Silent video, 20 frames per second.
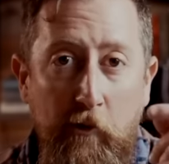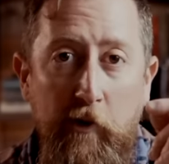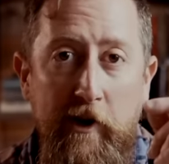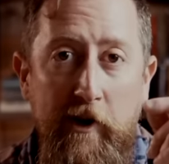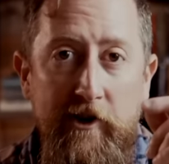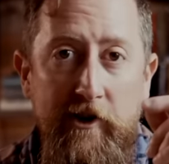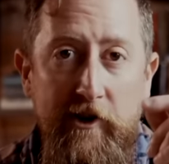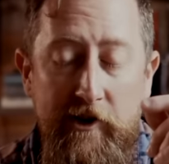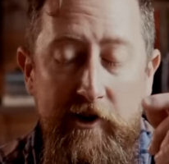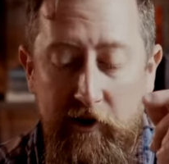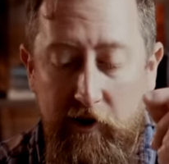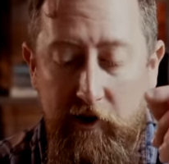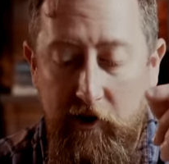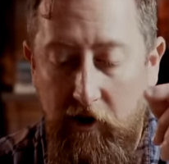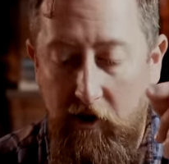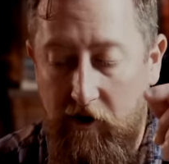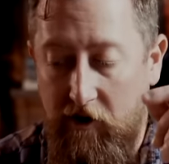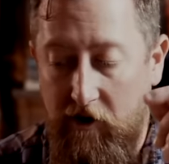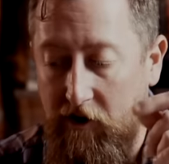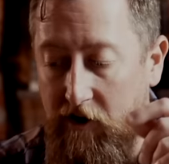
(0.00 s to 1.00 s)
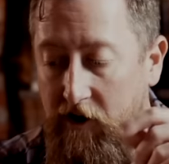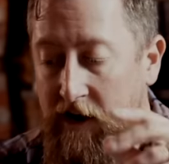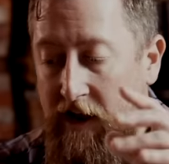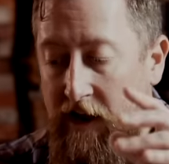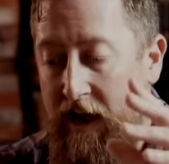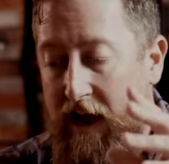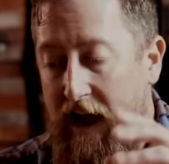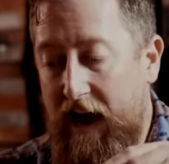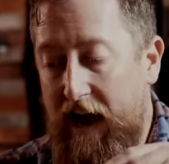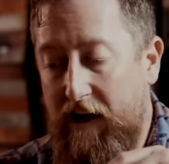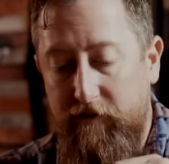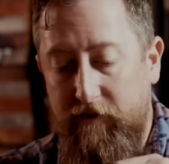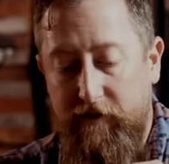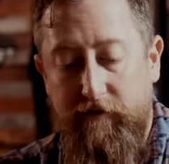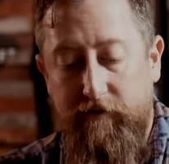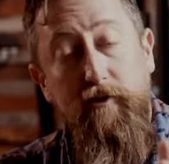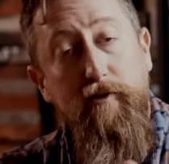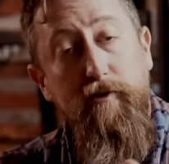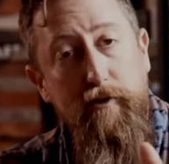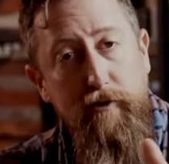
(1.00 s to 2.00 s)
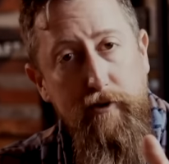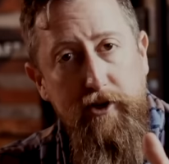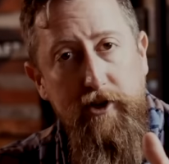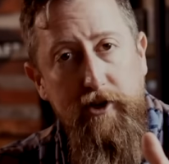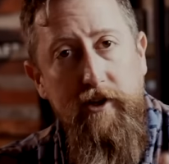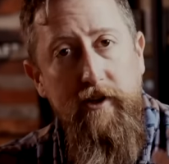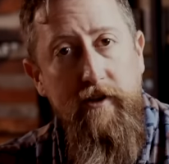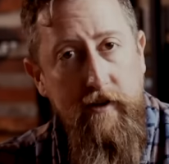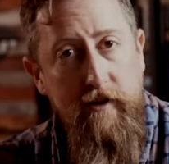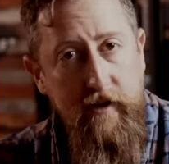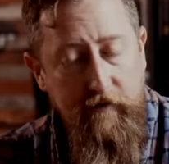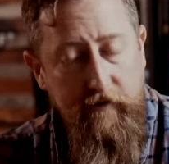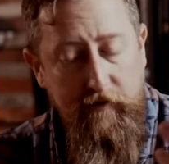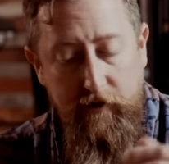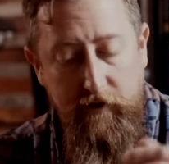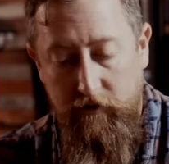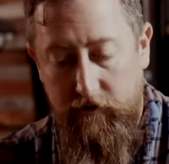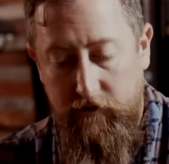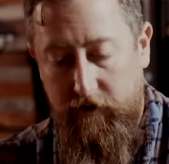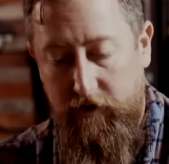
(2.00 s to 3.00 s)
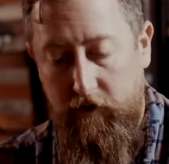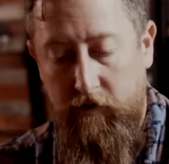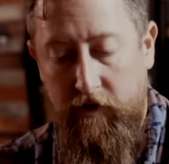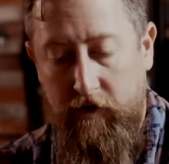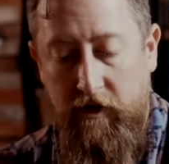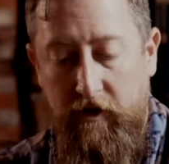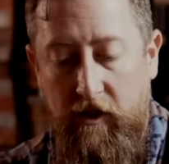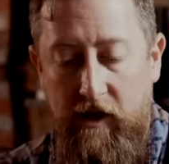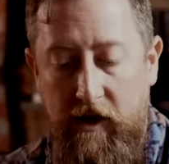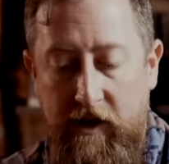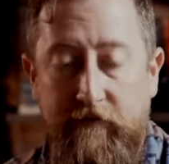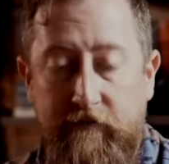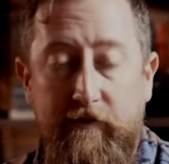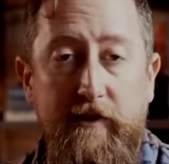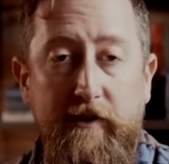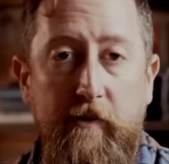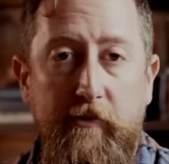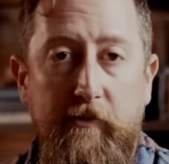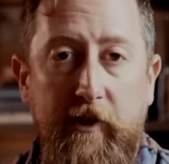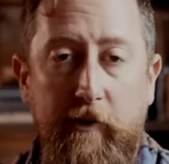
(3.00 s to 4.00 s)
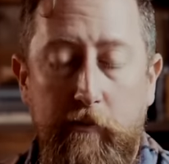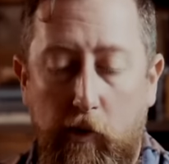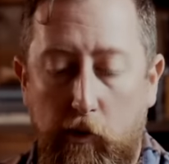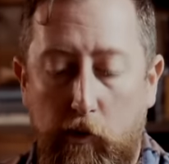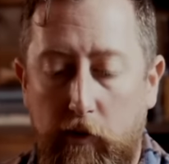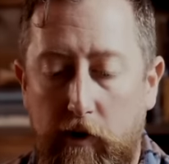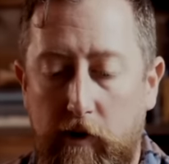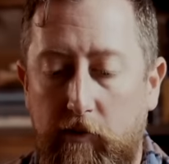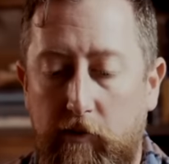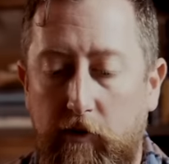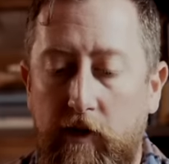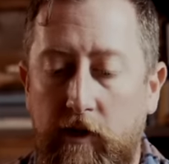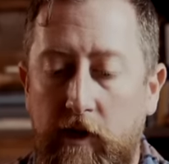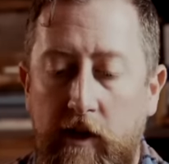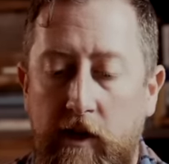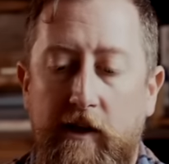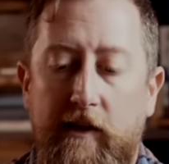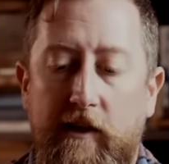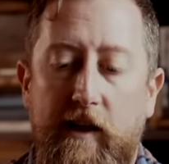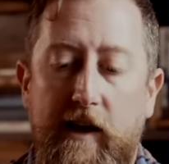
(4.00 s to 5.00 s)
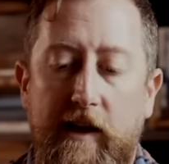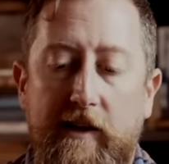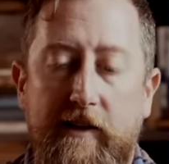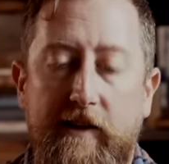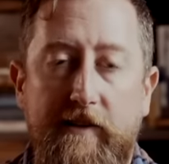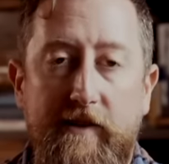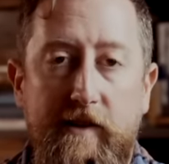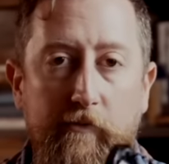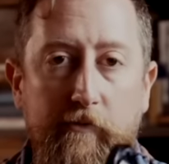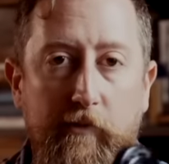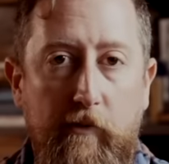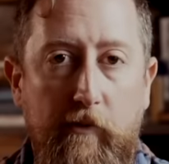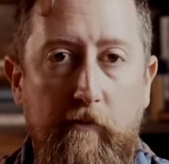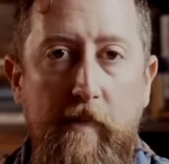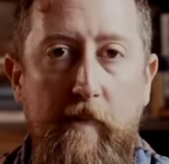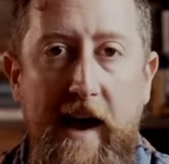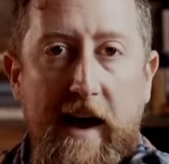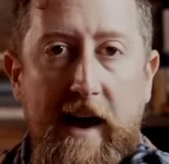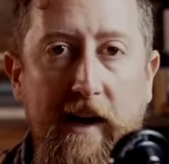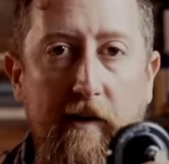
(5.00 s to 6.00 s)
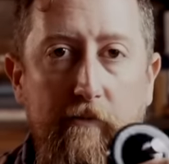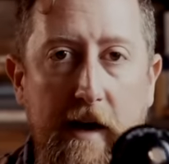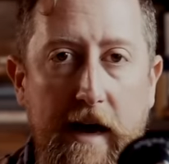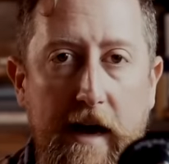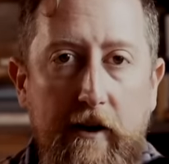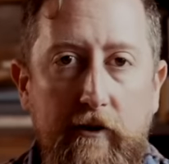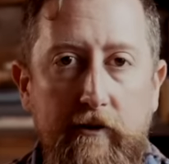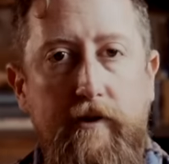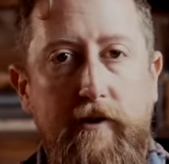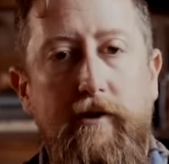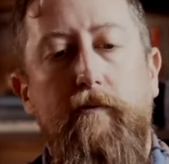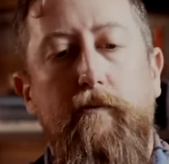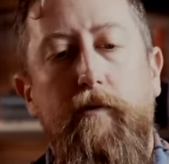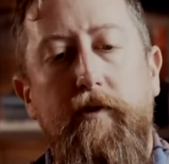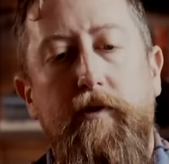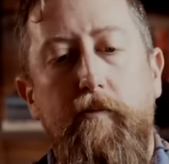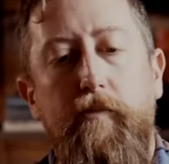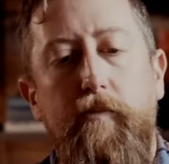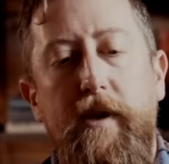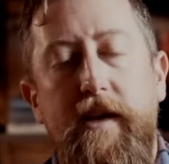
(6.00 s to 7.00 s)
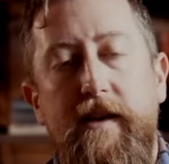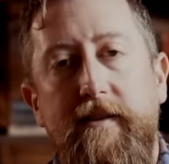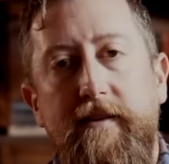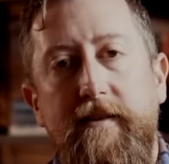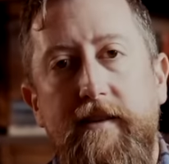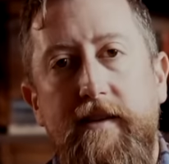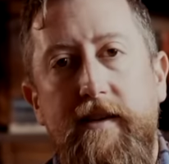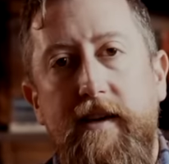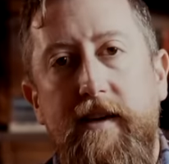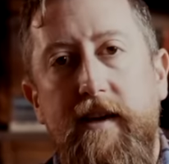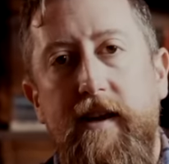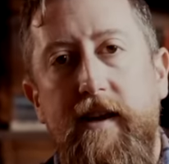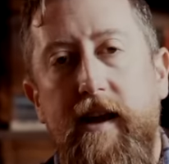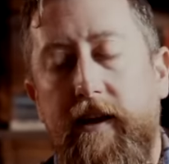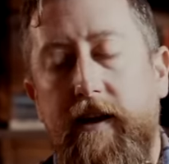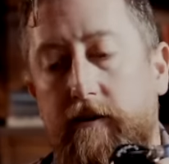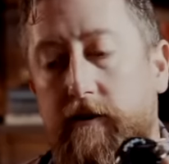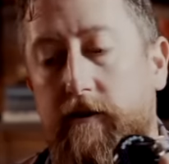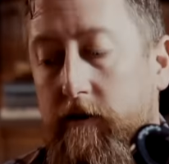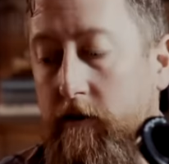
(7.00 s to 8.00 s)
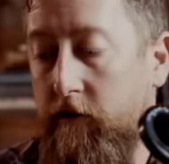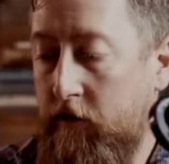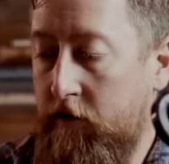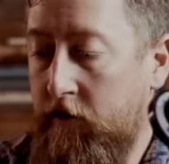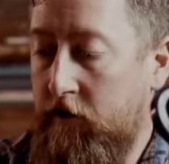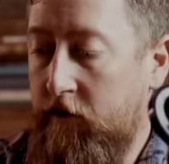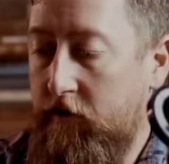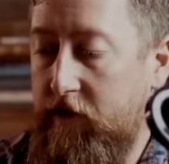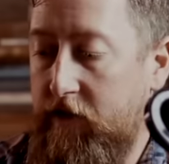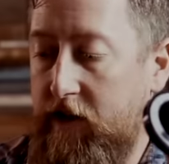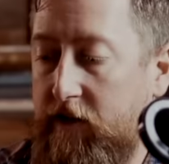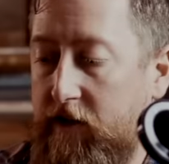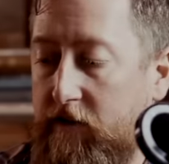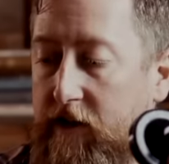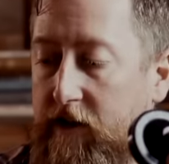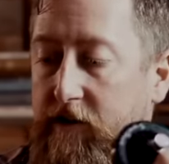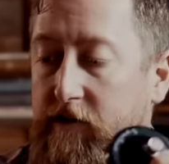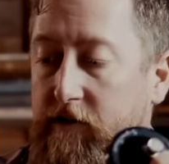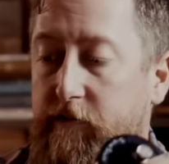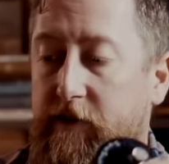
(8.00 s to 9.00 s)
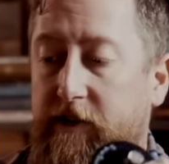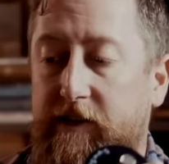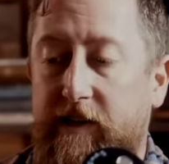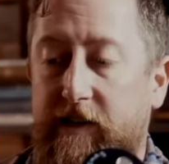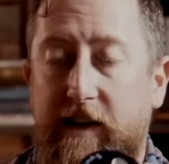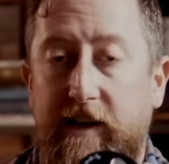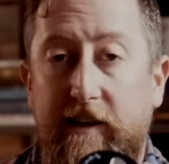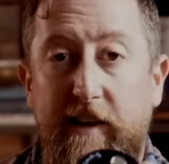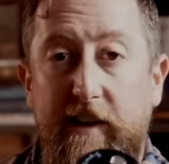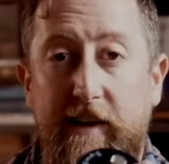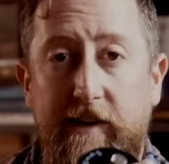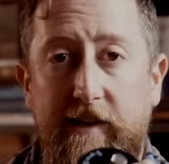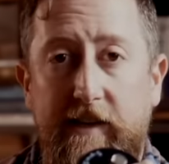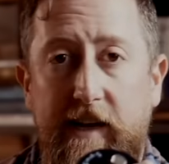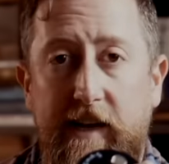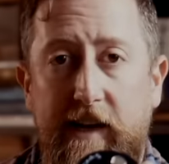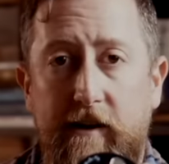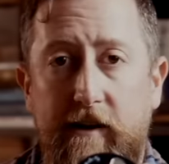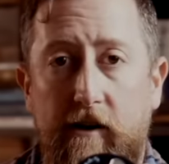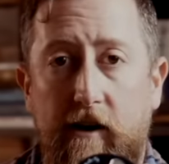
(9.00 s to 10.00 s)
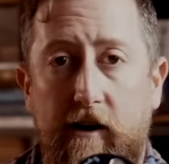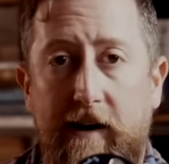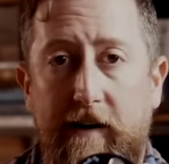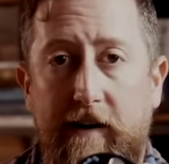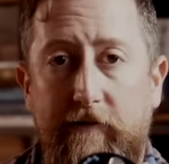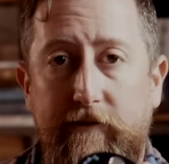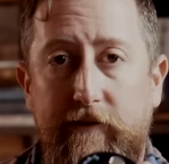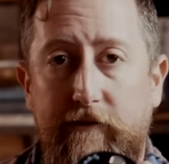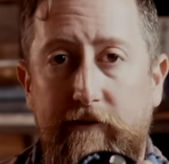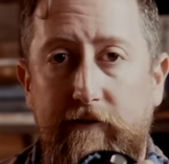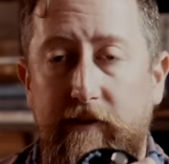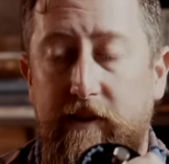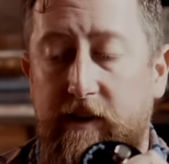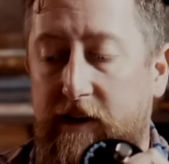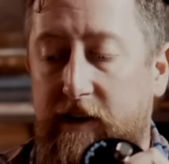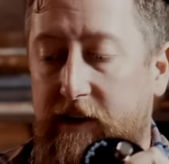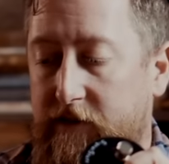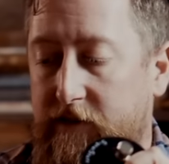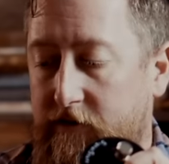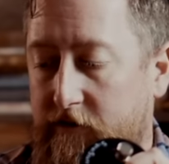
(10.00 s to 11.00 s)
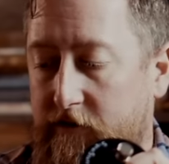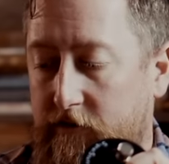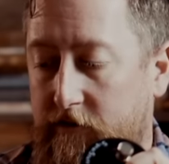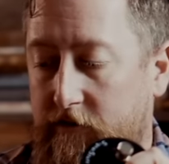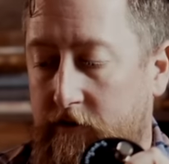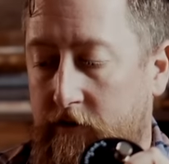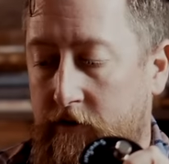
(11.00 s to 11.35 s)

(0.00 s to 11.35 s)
when you're in your car, have a solution if you're so inclined for something portable, like a simple mag mount with a BNC connector that allows me to take the antenna off of this,